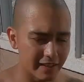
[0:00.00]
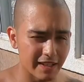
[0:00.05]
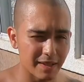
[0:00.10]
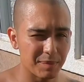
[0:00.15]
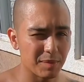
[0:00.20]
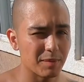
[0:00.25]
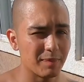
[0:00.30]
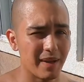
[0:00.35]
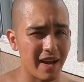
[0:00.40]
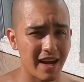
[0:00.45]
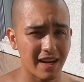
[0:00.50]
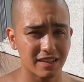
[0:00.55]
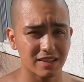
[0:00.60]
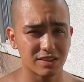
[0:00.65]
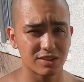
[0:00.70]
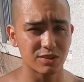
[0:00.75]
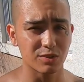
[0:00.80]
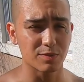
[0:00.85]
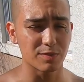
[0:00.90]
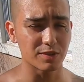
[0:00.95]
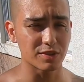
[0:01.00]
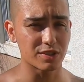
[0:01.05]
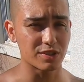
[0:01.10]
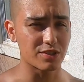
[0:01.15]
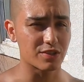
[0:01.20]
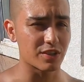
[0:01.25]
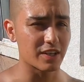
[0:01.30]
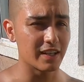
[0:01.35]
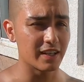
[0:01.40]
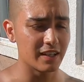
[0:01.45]
Keep your back super
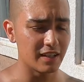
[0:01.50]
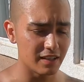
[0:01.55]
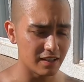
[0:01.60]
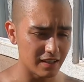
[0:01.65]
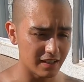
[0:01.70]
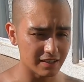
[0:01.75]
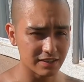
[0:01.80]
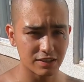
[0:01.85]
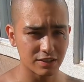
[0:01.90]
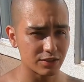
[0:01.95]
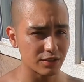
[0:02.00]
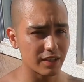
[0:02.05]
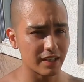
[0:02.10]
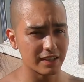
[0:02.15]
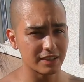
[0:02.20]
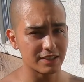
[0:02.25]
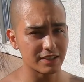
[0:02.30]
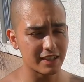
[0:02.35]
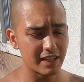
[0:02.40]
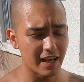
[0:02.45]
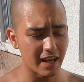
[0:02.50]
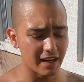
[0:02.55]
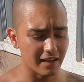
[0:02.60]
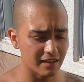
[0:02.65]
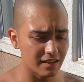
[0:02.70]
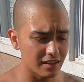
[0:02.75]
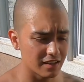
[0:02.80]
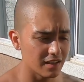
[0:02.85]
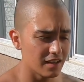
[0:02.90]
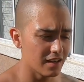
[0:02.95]
straight, as straight as you can,
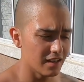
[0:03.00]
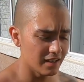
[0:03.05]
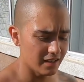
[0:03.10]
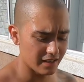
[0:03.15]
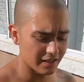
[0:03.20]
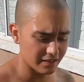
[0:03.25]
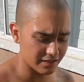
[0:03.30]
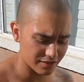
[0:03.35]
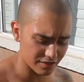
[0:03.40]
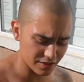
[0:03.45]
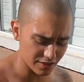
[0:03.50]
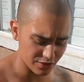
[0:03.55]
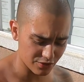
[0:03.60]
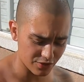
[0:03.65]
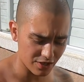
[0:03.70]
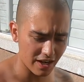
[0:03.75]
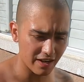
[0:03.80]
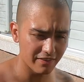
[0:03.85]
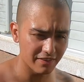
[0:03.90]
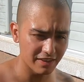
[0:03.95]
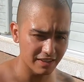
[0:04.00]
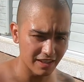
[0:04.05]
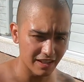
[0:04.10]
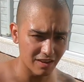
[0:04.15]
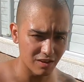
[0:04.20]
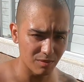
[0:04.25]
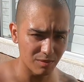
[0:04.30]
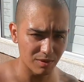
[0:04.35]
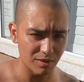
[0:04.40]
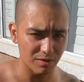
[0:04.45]
and you're just driving the
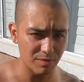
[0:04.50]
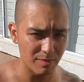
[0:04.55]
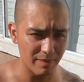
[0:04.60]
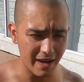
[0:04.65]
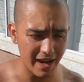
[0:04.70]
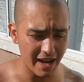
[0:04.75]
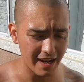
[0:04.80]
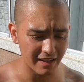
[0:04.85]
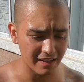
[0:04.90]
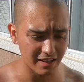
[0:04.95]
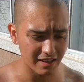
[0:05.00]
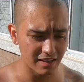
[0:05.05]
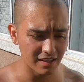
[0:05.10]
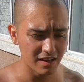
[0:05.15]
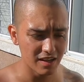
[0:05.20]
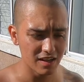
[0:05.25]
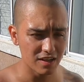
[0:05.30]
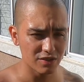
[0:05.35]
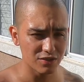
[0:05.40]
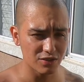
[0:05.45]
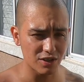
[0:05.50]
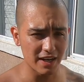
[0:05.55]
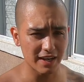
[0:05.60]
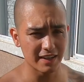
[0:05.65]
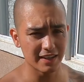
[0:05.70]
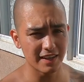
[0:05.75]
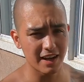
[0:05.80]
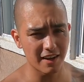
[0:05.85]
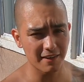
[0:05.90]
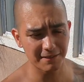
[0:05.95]
elbow back. Try
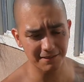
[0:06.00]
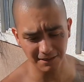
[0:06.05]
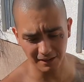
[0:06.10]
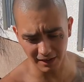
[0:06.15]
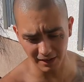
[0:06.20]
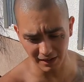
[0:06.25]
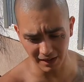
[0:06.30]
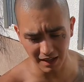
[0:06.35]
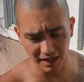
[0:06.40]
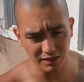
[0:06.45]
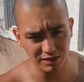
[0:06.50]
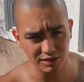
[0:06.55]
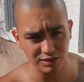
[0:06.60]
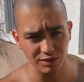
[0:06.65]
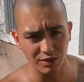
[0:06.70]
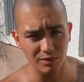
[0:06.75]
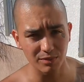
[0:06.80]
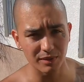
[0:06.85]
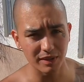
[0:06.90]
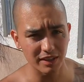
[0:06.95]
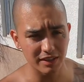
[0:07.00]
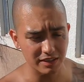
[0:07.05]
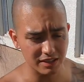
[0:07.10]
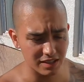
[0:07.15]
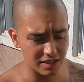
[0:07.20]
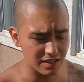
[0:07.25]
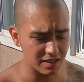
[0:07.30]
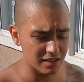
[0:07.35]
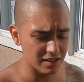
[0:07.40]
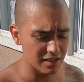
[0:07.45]
to not flare out so
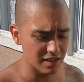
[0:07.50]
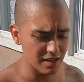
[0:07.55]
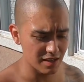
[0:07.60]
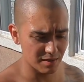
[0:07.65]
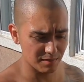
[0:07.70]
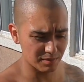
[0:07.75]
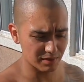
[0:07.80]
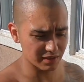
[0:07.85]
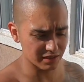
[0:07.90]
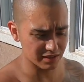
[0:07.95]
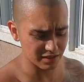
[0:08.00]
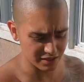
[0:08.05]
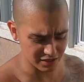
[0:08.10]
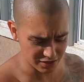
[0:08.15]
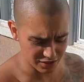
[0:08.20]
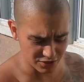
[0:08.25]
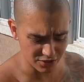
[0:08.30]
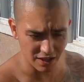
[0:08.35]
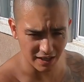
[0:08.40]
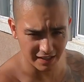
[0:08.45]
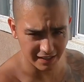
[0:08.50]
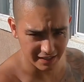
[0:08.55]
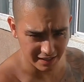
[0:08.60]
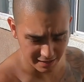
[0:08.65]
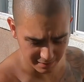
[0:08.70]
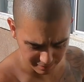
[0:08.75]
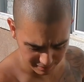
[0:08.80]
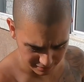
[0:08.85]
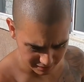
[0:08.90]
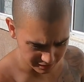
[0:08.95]
much, but just try to
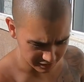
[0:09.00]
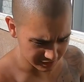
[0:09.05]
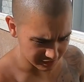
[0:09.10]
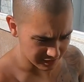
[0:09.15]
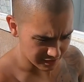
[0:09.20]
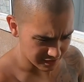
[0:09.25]
keep it